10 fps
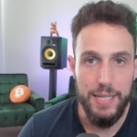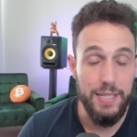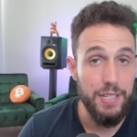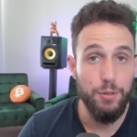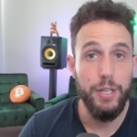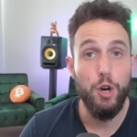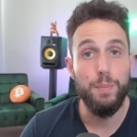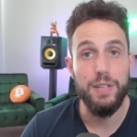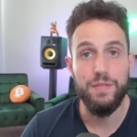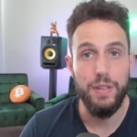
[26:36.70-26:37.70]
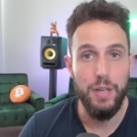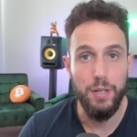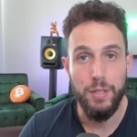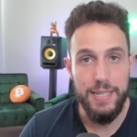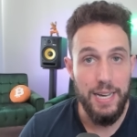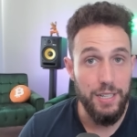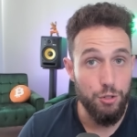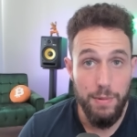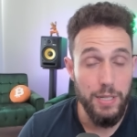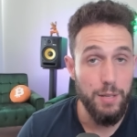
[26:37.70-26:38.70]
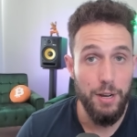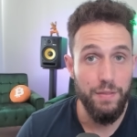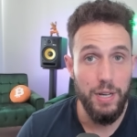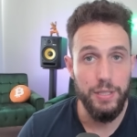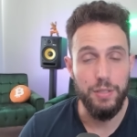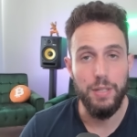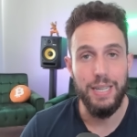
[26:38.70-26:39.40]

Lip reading: I sincerely hope this video has had a tremendous amount of value.